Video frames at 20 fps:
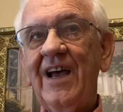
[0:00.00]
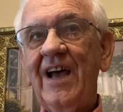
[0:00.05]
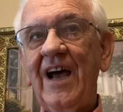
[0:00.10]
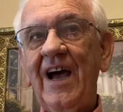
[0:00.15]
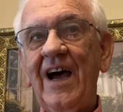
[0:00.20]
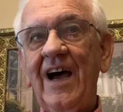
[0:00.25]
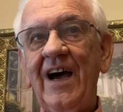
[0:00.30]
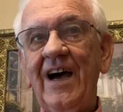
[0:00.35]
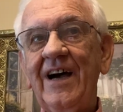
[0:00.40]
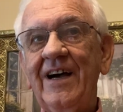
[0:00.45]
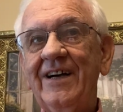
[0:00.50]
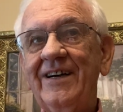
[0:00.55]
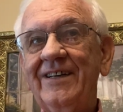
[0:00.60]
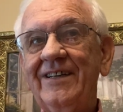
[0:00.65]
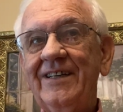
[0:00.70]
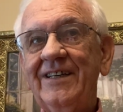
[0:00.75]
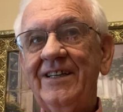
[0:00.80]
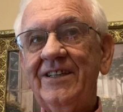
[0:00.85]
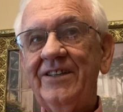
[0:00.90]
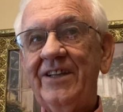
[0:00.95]
Uh,
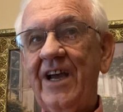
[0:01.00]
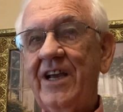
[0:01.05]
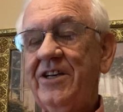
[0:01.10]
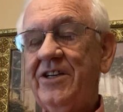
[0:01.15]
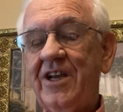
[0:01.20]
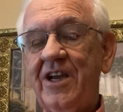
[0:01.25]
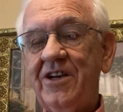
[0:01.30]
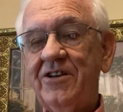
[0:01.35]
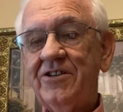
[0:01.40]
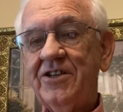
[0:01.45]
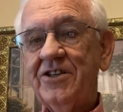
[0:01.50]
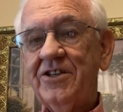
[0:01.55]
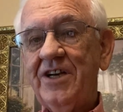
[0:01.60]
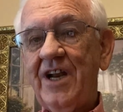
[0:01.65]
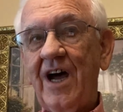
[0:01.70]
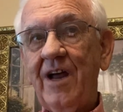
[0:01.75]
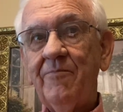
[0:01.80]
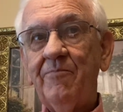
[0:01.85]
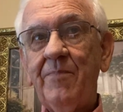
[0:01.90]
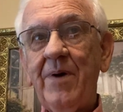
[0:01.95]
they teach is
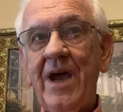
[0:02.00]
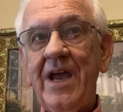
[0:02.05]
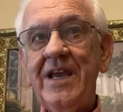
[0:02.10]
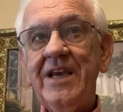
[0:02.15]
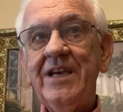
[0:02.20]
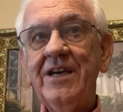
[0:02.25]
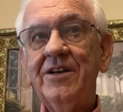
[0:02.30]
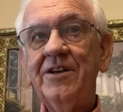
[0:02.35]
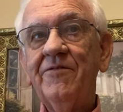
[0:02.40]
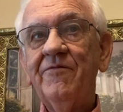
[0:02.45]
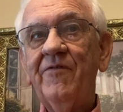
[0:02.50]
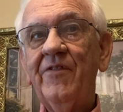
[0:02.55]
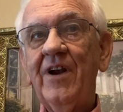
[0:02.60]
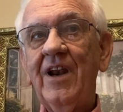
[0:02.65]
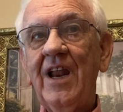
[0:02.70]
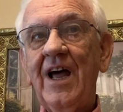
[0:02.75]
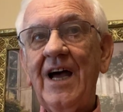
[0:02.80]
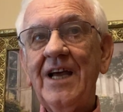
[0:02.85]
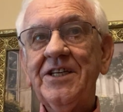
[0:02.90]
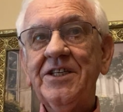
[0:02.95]
not pagan
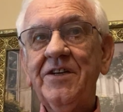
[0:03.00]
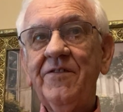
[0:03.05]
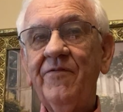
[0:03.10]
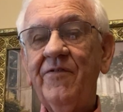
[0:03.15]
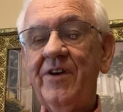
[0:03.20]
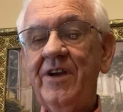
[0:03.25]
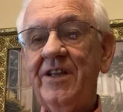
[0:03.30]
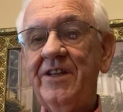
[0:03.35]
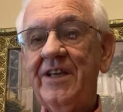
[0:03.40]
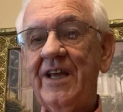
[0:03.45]
philosophy,